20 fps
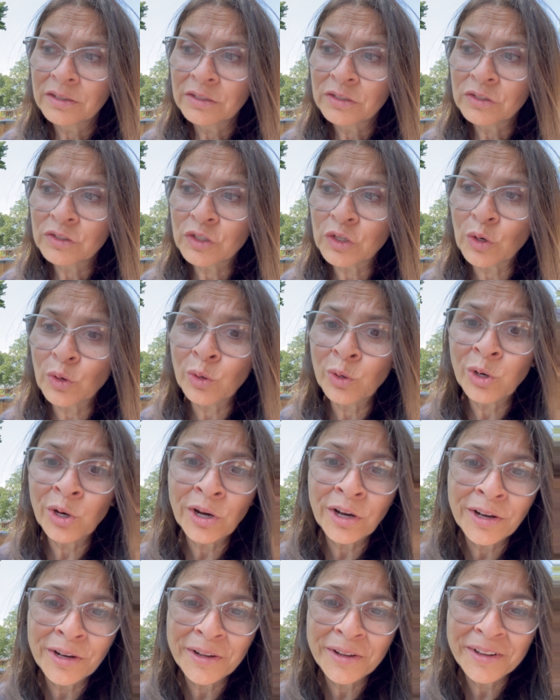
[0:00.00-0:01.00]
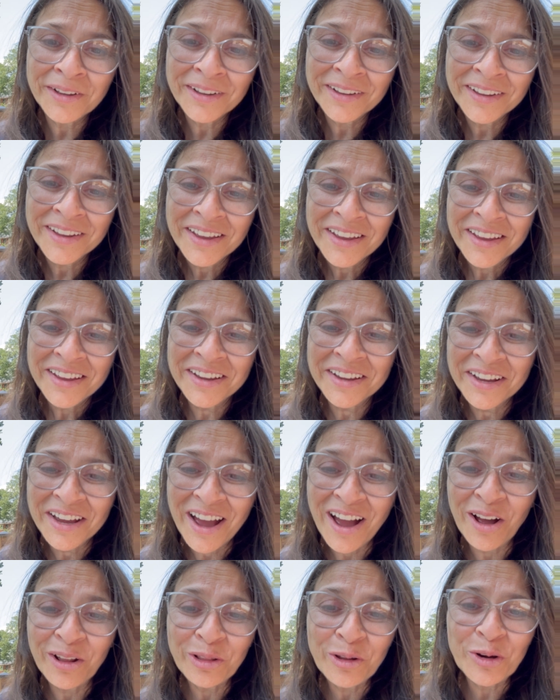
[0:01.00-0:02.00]
So
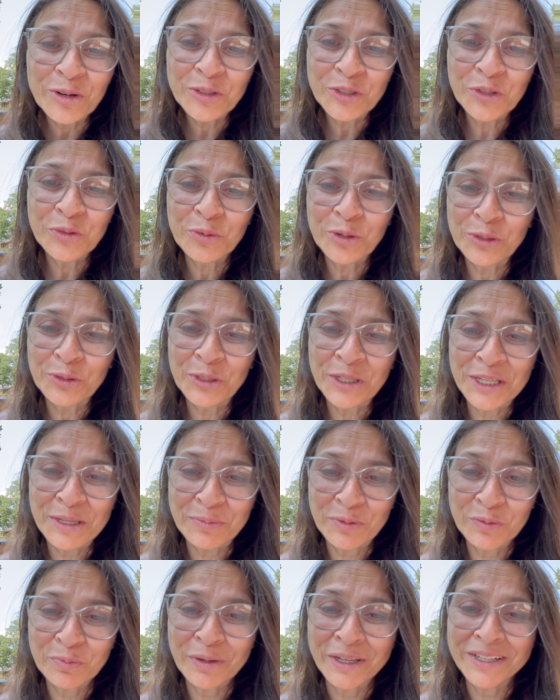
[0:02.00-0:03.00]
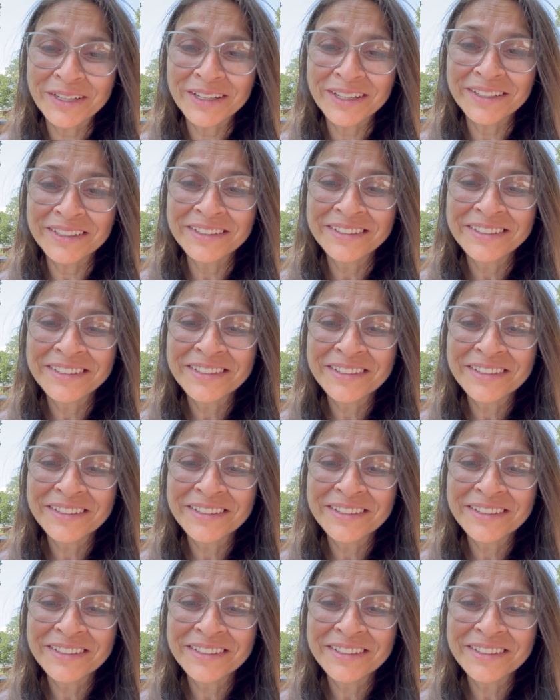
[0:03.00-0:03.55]
how long do you want to keep spending